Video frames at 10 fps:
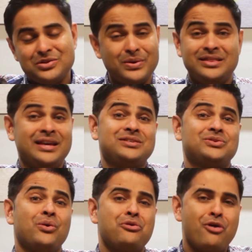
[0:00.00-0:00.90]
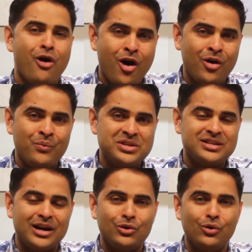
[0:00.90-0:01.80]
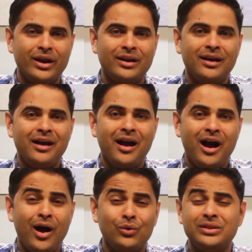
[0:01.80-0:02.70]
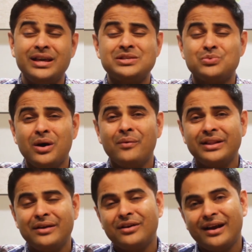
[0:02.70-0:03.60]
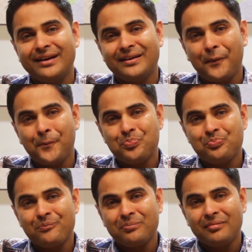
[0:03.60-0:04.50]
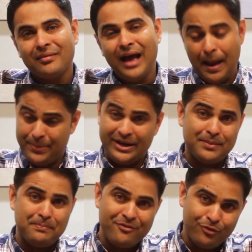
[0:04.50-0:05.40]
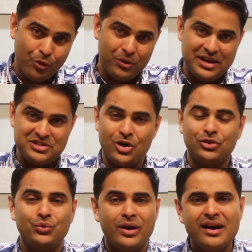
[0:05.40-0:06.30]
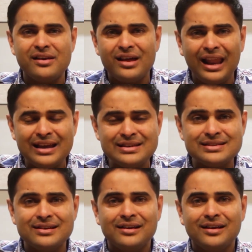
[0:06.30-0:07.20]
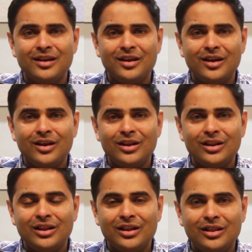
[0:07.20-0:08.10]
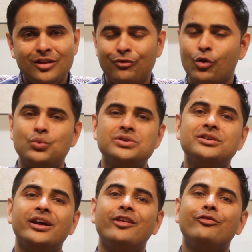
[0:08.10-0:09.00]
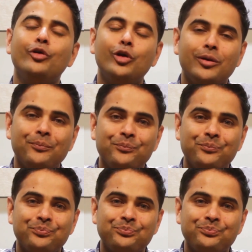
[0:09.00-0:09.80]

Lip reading: It's when things go wrong, we start to look at how things were when they were right. I picked up my phone, I saw through and I realized the phone was nearly full.